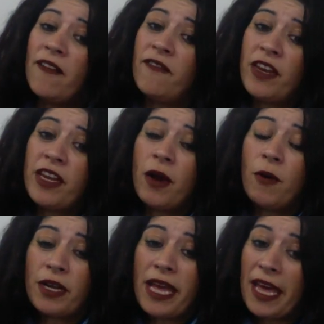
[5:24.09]
video
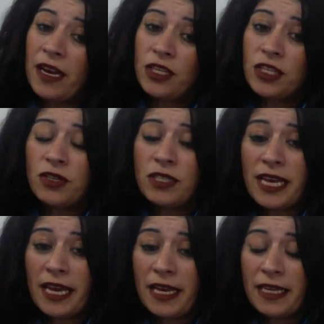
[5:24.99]
on attitudes
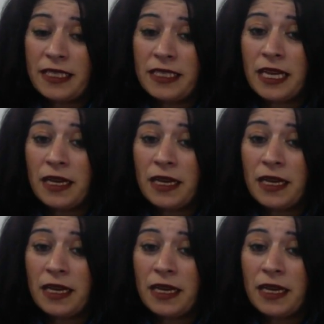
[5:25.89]
and